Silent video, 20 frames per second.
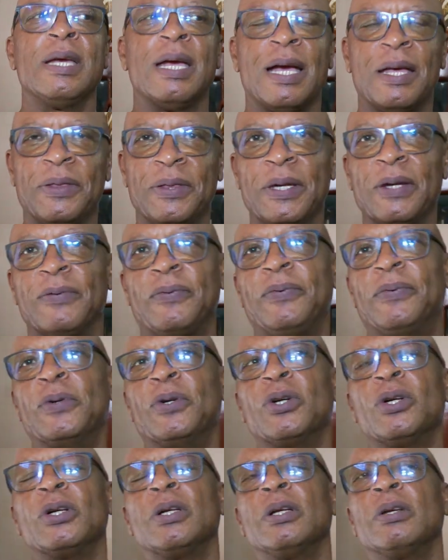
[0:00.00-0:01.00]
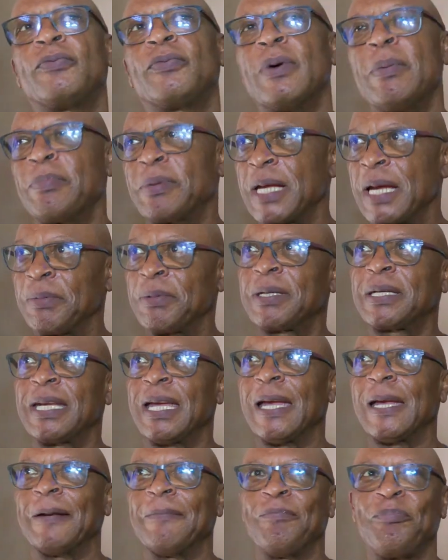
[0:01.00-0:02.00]
and therefore from time to
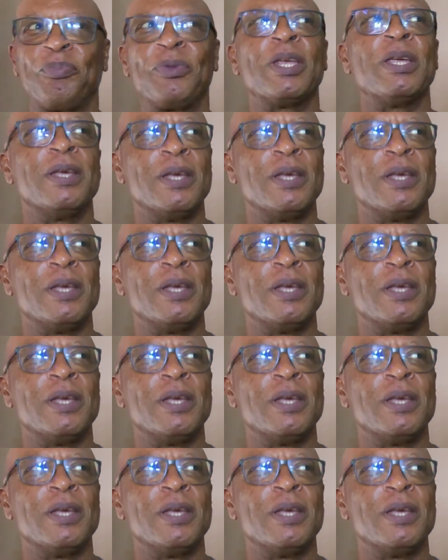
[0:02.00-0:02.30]
time,